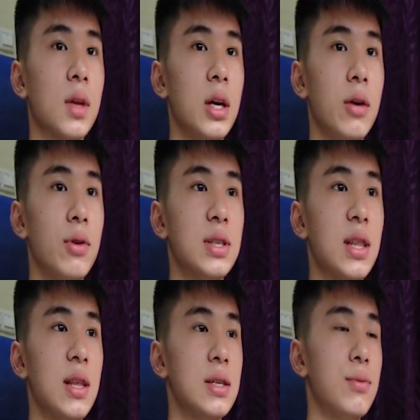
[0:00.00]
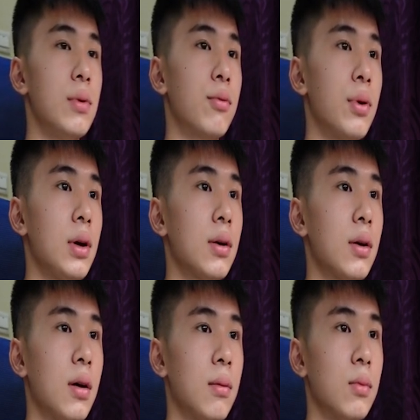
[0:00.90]
Erase this real quick
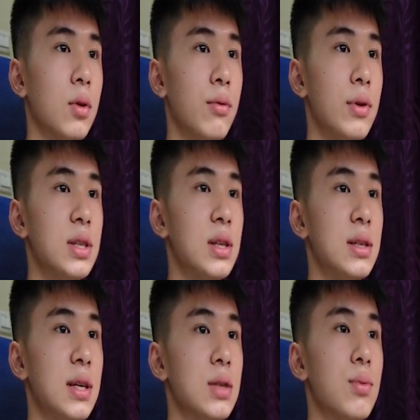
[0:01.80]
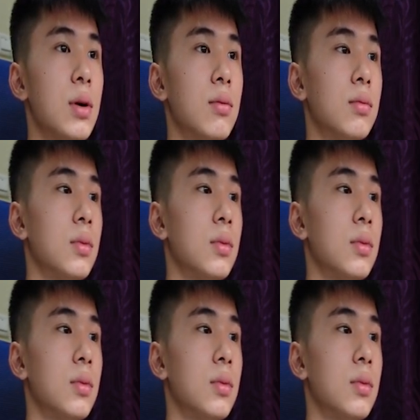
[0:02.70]
and erase this as well.